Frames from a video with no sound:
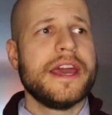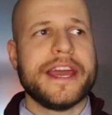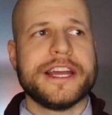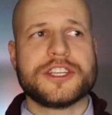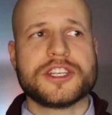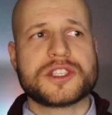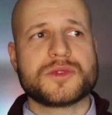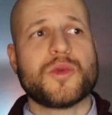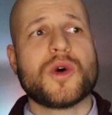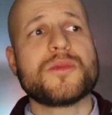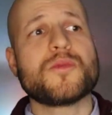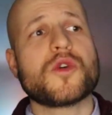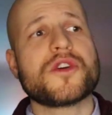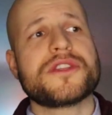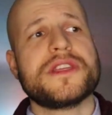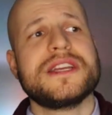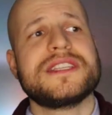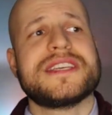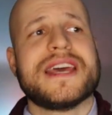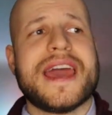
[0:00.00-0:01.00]
And just one more
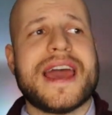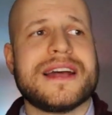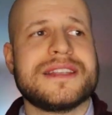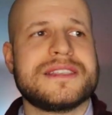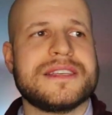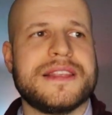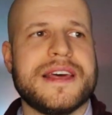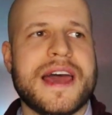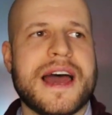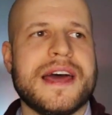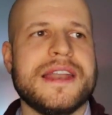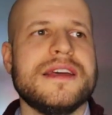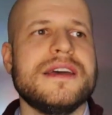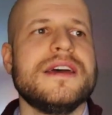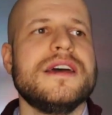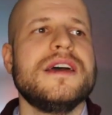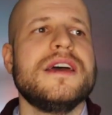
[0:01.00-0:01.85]
thing to add to that